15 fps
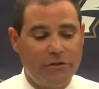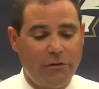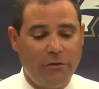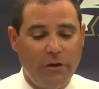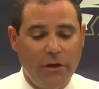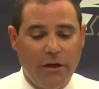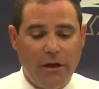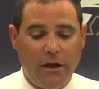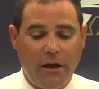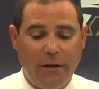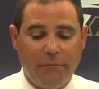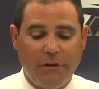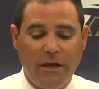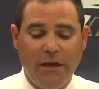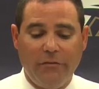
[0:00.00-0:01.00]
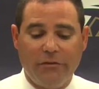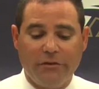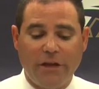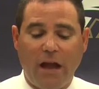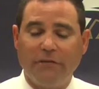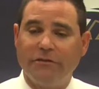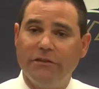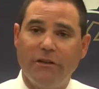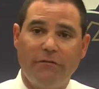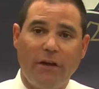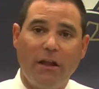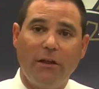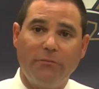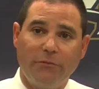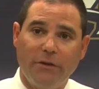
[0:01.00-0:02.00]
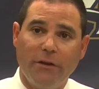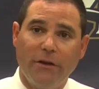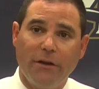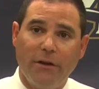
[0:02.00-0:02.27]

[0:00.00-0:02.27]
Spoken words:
So Keith has obviously developed